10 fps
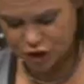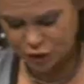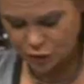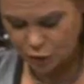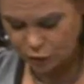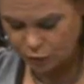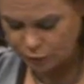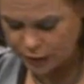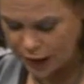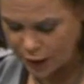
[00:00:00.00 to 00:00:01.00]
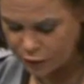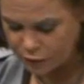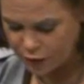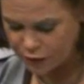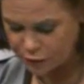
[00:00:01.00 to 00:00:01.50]
you
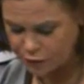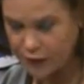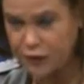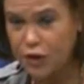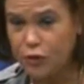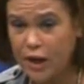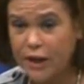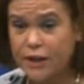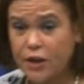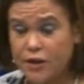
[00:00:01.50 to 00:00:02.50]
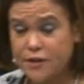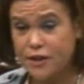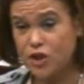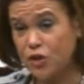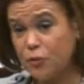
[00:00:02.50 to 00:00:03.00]
clarified the fact that you recognise
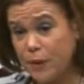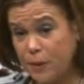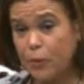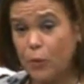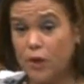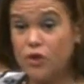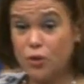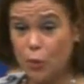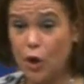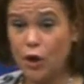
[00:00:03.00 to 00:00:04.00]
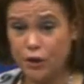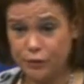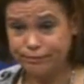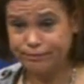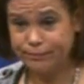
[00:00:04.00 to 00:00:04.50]
that young people want to work.
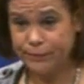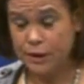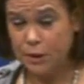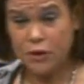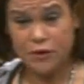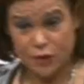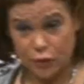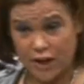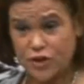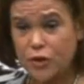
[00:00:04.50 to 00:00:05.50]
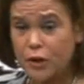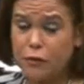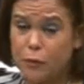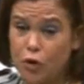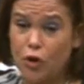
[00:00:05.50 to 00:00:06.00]
Because the rhetoric
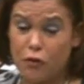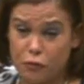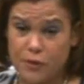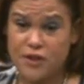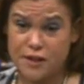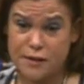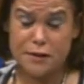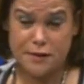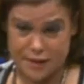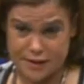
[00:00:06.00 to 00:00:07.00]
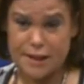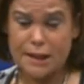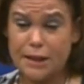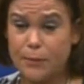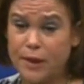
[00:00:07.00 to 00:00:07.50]
from your government has
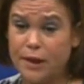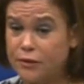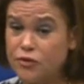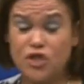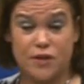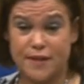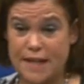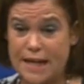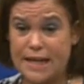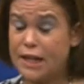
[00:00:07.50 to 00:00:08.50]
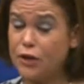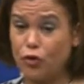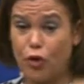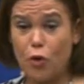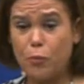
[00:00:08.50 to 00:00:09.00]
consistently been to say,
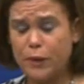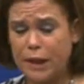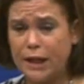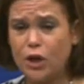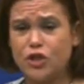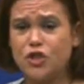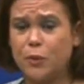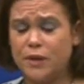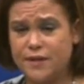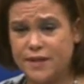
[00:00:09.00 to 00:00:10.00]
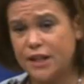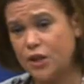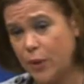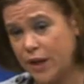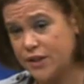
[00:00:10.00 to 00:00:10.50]
either openly or to
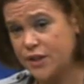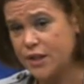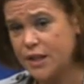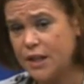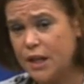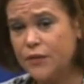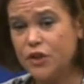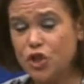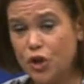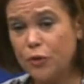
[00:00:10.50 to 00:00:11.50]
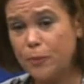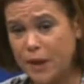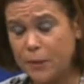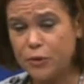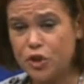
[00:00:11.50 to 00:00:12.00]
insinuate, that young
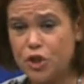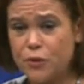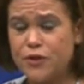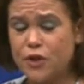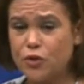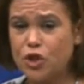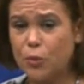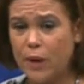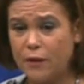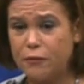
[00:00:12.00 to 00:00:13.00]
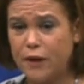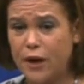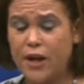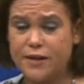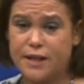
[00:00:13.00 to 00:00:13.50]
people choose social
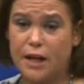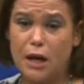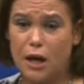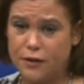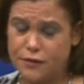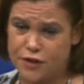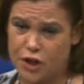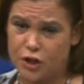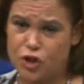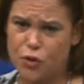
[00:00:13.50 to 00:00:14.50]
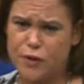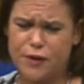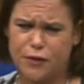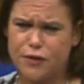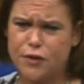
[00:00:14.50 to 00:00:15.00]
welfare as a lifestyle choice,
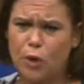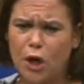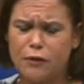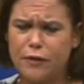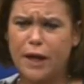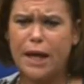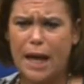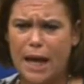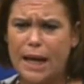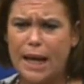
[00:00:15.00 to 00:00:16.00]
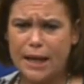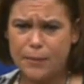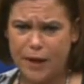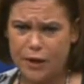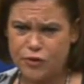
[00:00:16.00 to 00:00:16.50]
that there's some kind of a, a
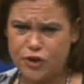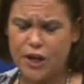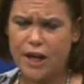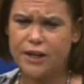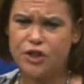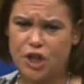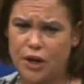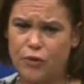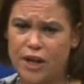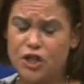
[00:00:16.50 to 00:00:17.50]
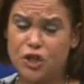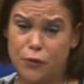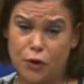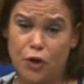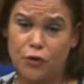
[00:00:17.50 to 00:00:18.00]
layabout uh, generation.
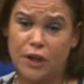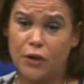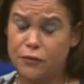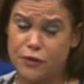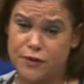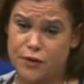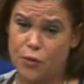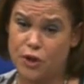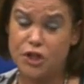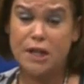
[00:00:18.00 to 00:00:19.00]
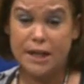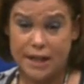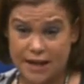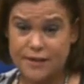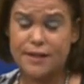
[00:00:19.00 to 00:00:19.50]
They're nothing of the sort.
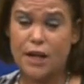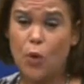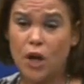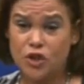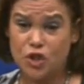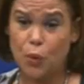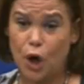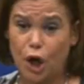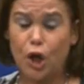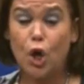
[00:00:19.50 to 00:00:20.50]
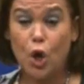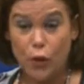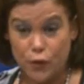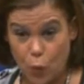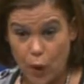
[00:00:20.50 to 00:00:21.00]
Yes, they want to work.
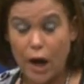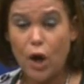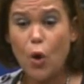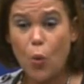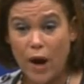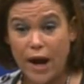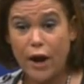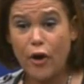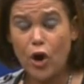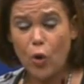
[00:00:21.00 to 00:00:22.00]
Where, where,